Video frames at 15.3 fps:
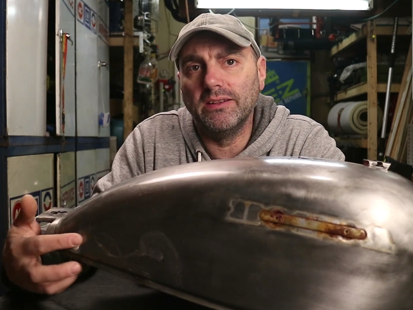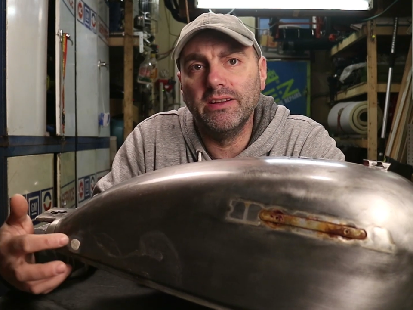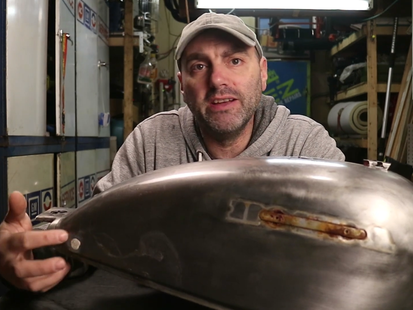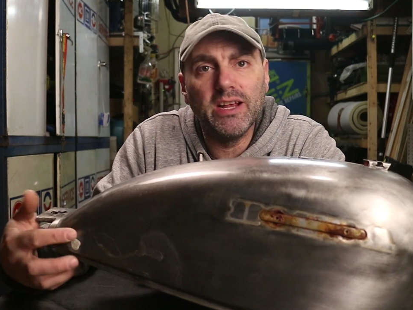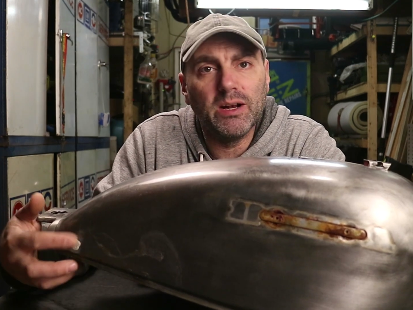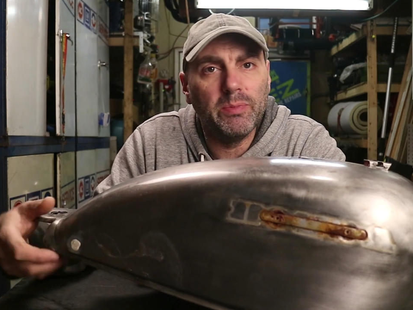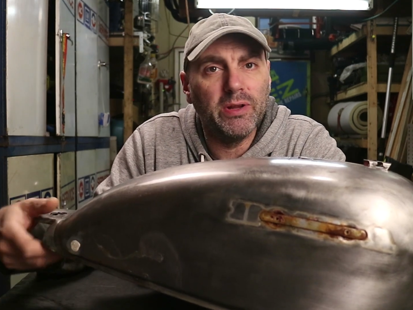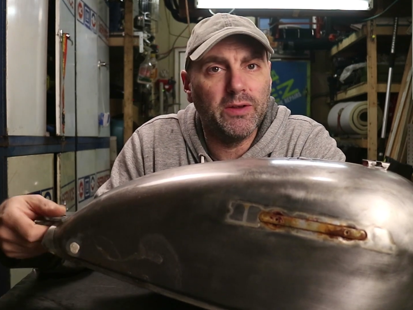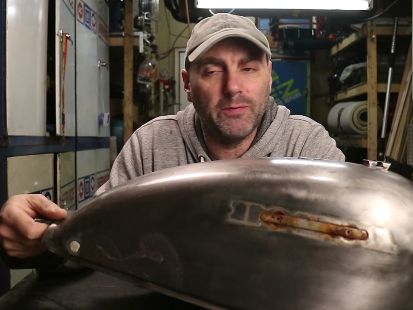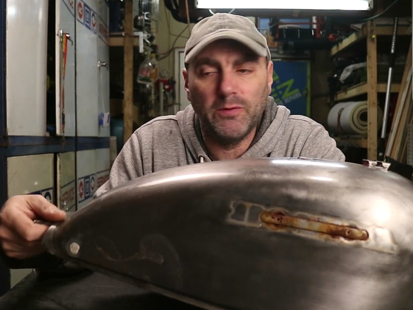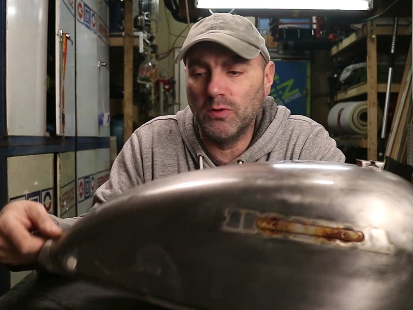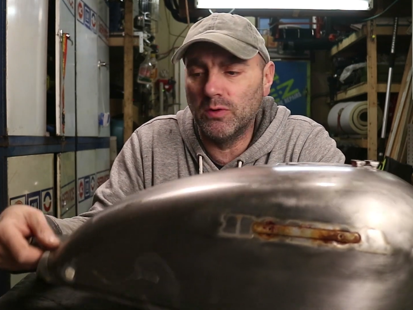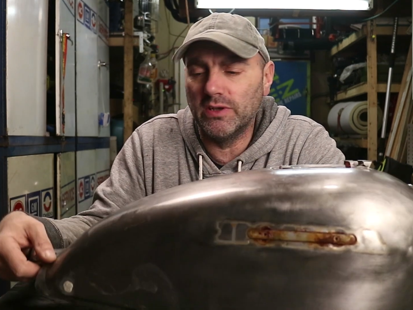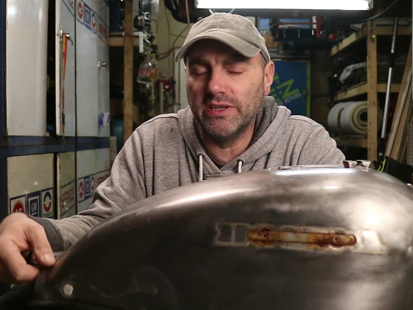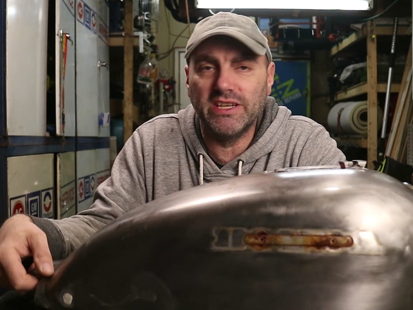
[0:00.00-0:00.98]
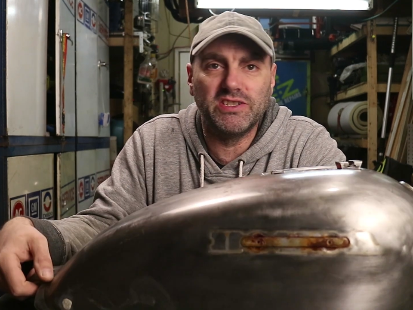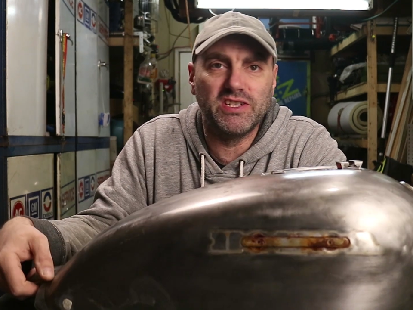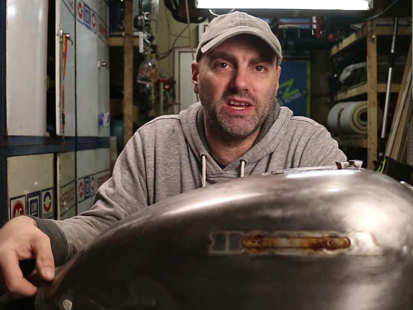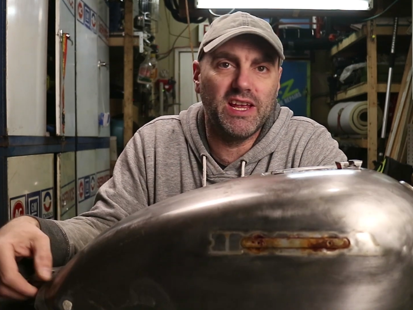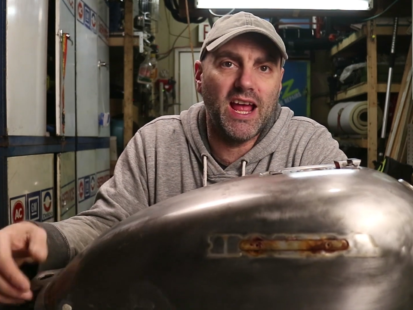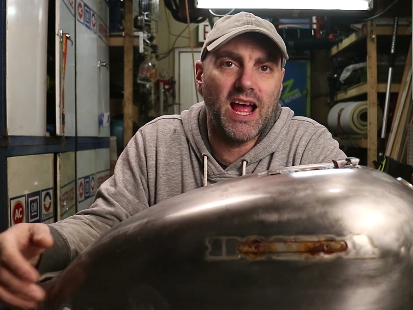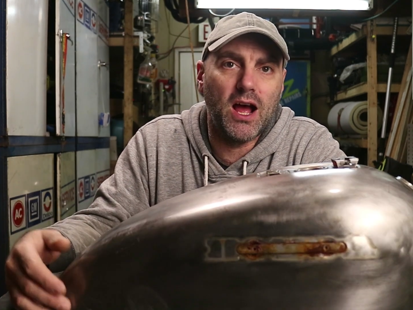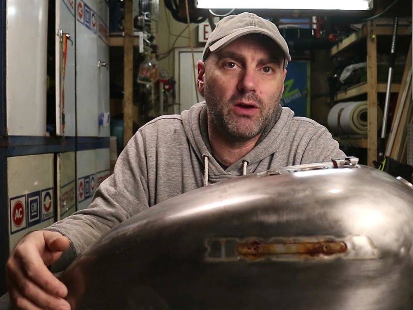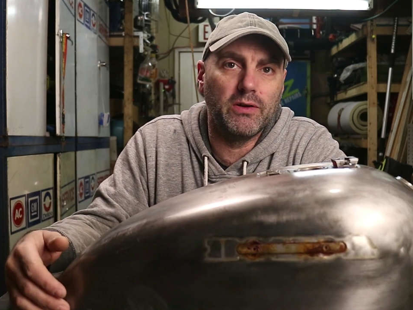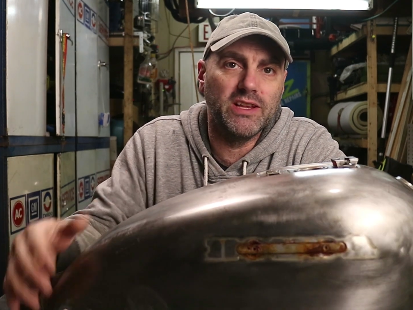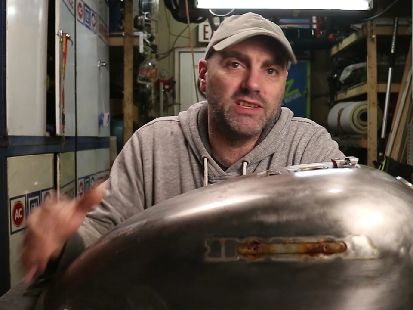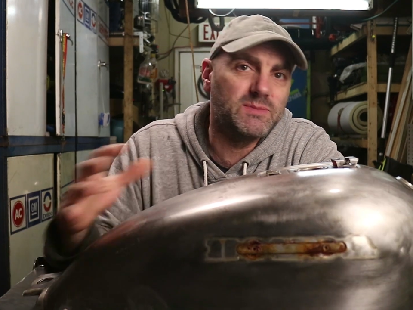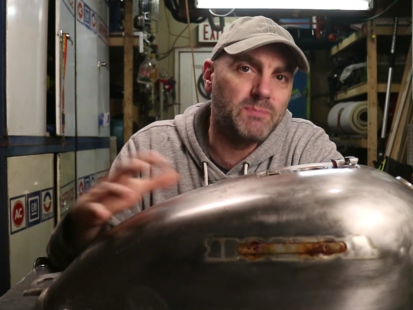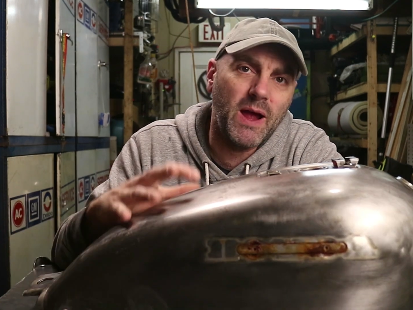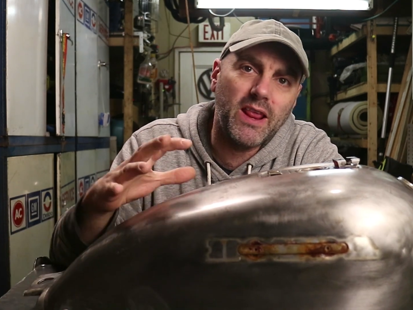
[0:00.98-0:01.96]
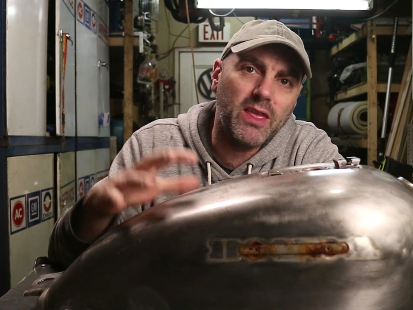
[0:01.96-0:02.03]
little bit of fuel leaching out, in
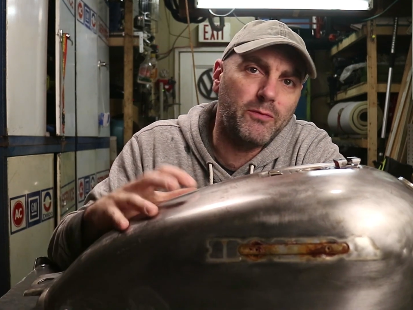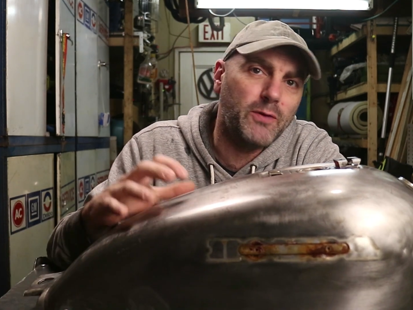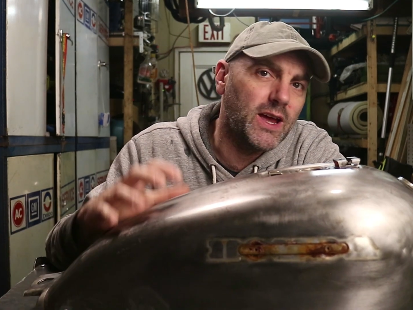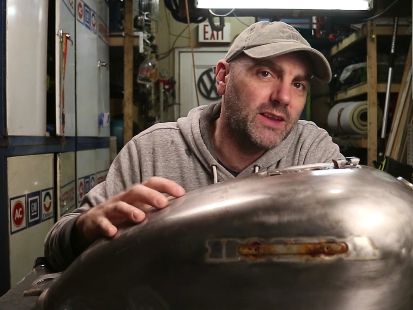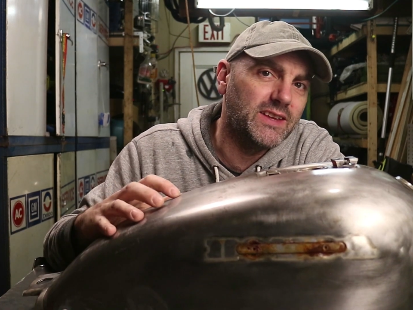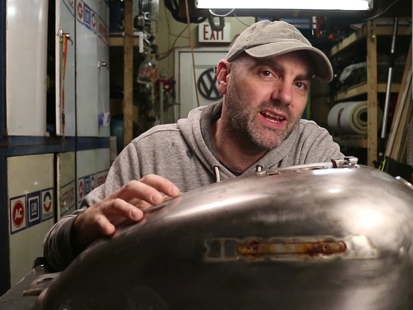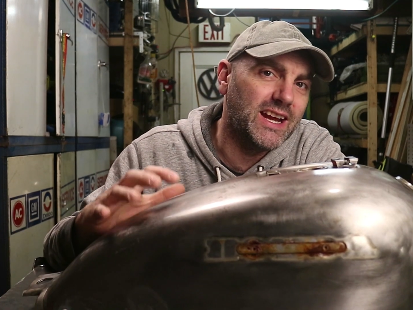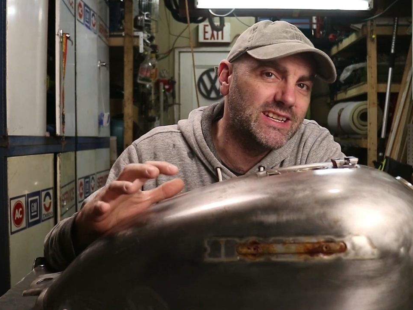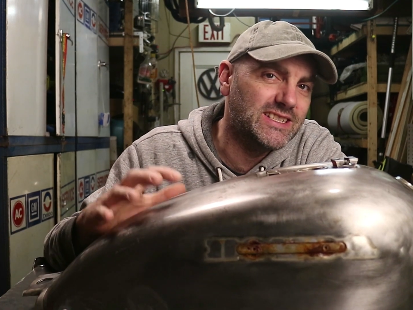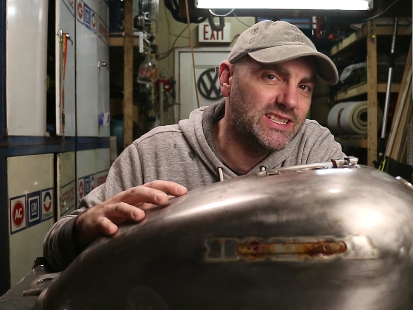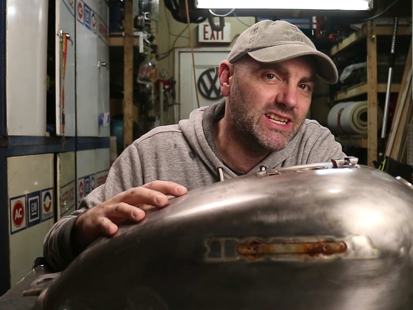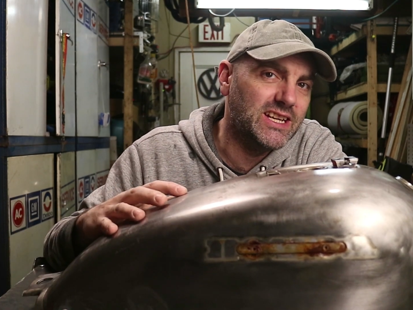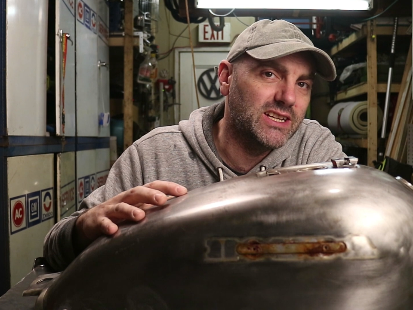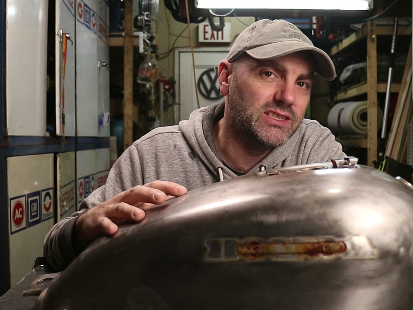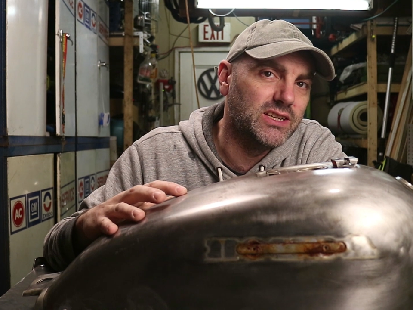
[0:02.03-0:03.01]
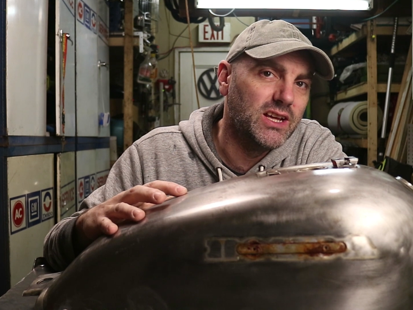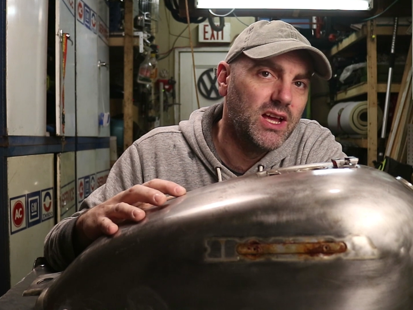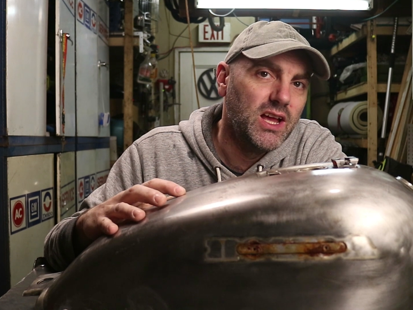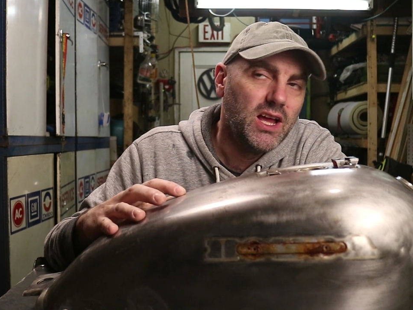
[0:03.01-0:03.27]
spite of the fact that I did